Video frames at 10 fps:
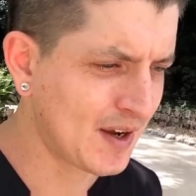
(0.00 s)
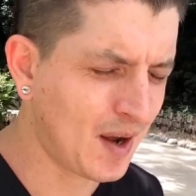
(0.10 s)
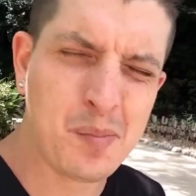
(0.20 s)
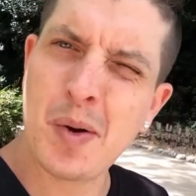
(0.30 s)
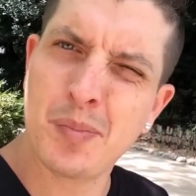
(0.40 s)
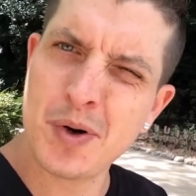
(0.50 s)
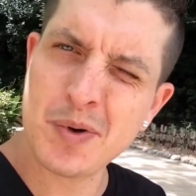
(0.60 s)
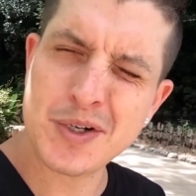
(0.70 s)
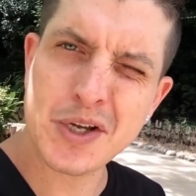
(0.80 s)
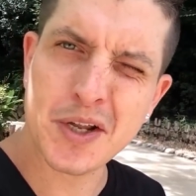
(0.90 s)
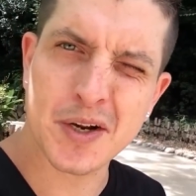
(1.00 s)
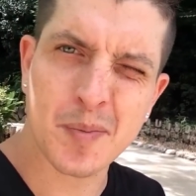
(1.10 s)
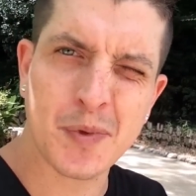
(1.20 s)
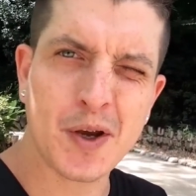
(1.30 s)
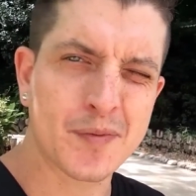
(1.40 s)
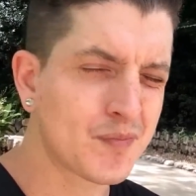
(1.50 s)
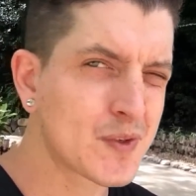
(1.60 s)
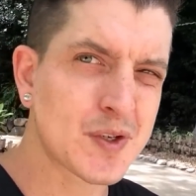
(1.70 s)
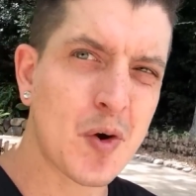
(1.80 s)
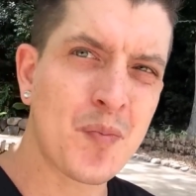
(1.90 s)
I'm pretty much done. I'm done.
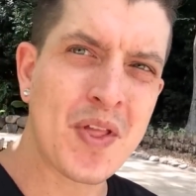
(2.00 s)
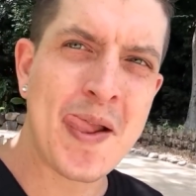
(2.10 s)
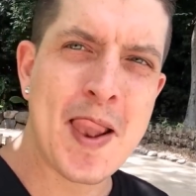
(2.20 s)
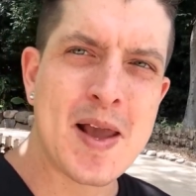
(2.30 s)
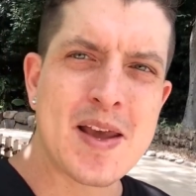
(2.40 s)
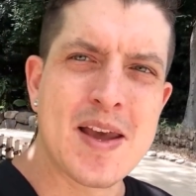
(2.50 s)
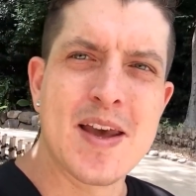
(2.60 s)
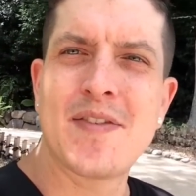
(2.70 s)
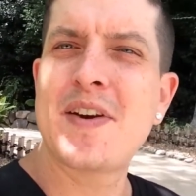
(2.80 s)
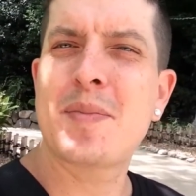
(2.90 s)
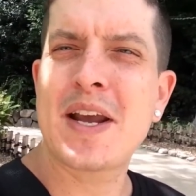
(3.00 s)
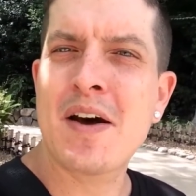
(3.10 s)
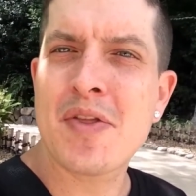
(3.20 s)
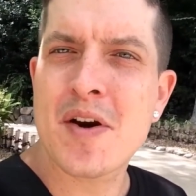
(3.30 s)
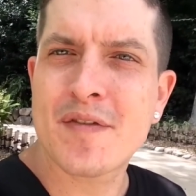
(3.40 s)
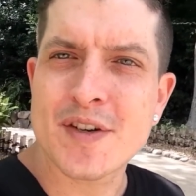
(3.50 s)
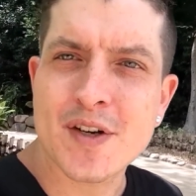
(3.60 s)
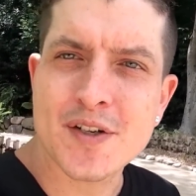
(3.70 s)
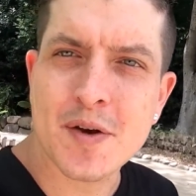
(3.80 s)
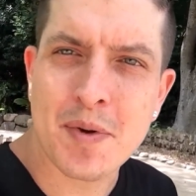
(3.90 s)
So If anybody out there ever
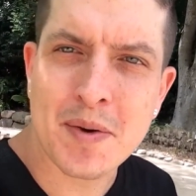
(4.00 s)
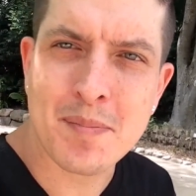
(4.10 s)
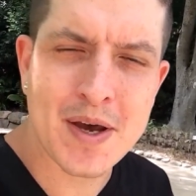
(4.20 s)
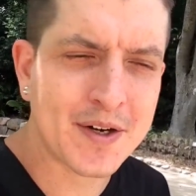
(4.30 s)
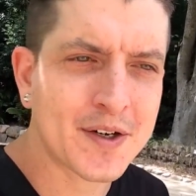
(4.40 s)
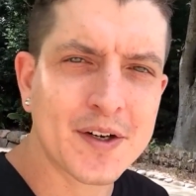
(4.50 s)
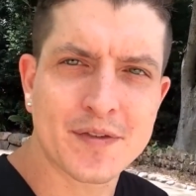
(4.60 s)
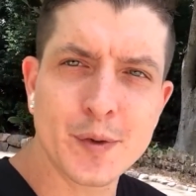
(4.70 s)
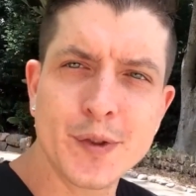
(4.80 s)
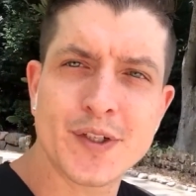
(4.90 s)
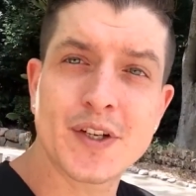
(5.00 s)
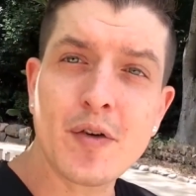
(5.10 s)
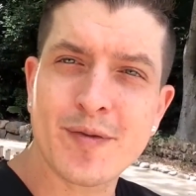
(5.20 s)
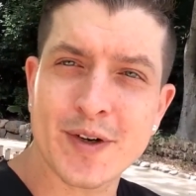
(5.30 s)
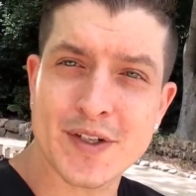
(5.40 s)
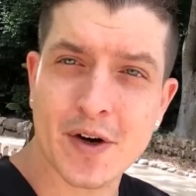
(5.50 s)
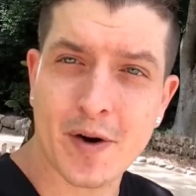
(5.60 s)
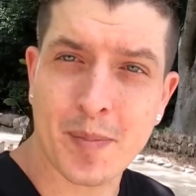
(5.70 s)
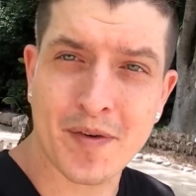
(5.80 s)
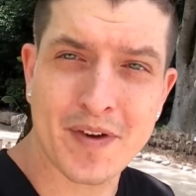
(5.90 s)
starts up a competitor, if you yourself want to start
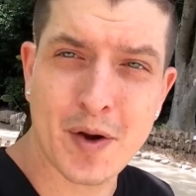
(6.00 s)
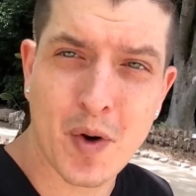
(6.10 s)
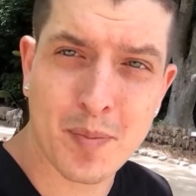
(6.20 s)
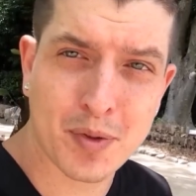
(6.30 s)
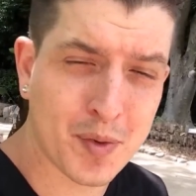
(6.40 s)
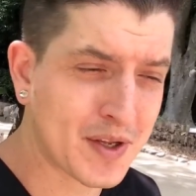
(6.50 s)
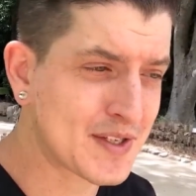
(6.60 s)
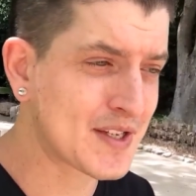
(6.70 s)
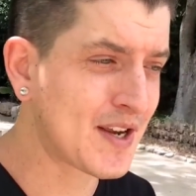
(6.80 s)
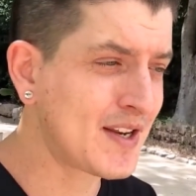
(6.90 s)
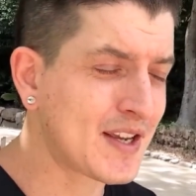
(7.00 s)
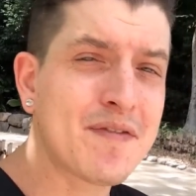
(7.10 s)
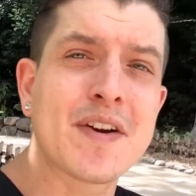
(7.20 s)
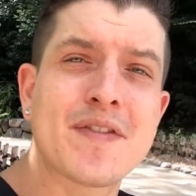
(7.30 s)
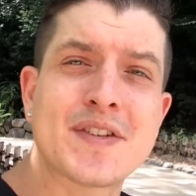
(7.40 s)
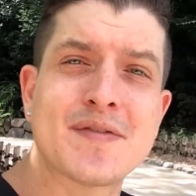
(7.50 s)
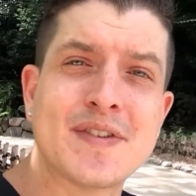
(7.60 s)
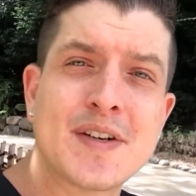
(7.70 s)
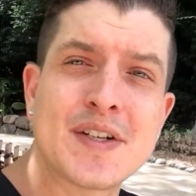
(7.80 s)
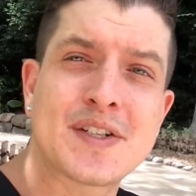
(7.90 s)
up a video uploading site, even if it's a
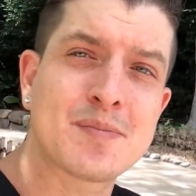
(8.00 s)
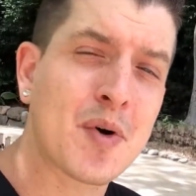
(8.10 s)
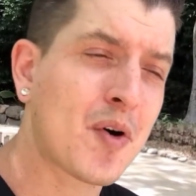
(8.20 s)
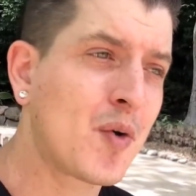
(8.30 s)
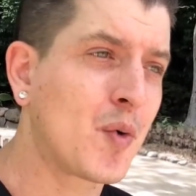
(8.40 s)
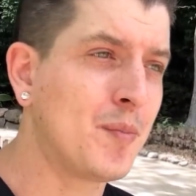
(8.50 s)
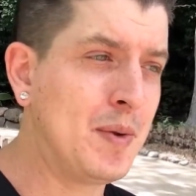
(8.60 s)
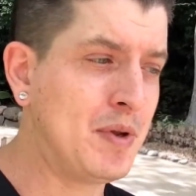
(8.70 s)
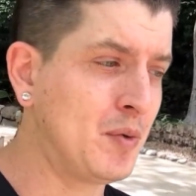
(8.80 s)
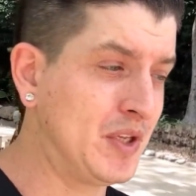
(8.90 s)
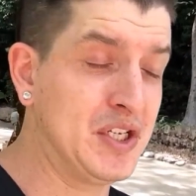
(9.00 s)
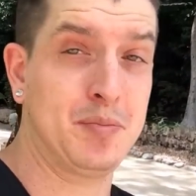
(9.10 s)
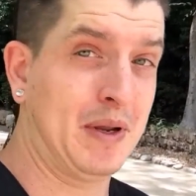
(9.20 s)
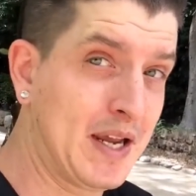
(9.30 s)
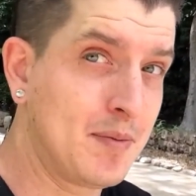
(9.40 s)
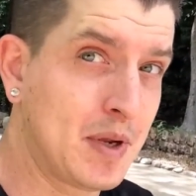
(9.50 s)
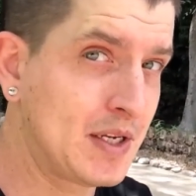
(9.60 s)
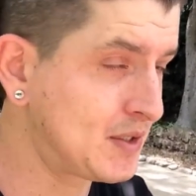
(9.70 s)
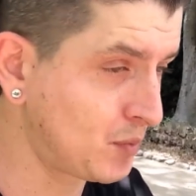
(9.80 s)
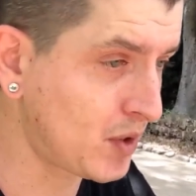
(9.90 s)
very small or maybe only
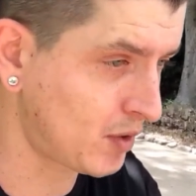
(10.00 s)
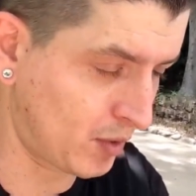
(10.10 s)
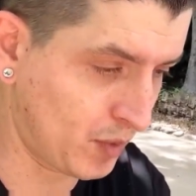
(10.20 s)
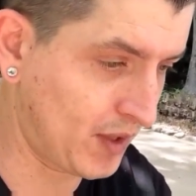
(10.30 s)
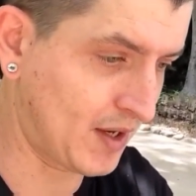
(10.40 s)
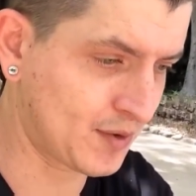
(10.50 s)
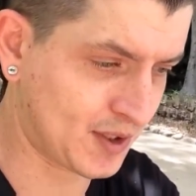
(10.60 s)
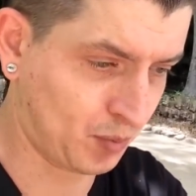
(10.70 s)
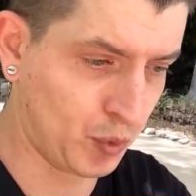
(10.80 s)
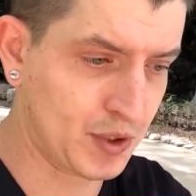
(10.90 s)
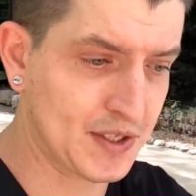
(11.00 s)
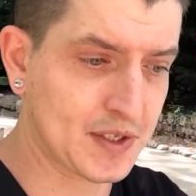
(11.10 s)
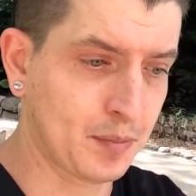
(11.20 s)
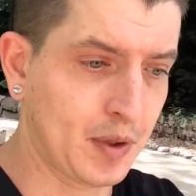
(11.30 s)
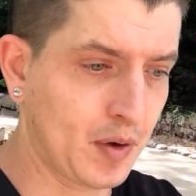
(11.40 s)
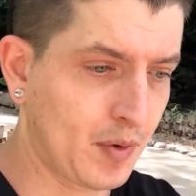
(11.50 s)
Japan-based one or one that rotates completely